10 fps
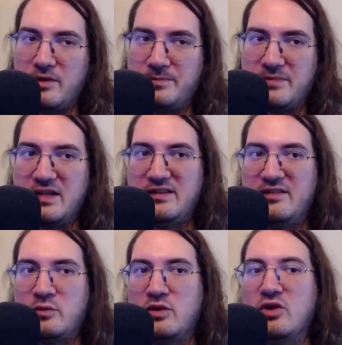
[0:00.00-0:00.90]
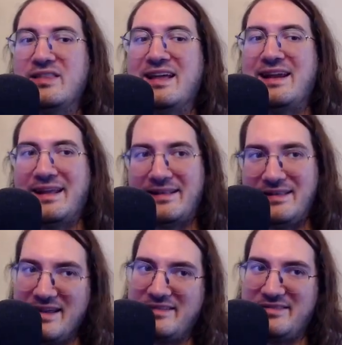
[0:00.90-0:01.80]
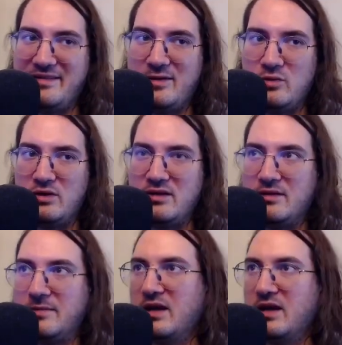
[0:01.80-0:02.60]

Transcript: That is, we cannot directly execute it.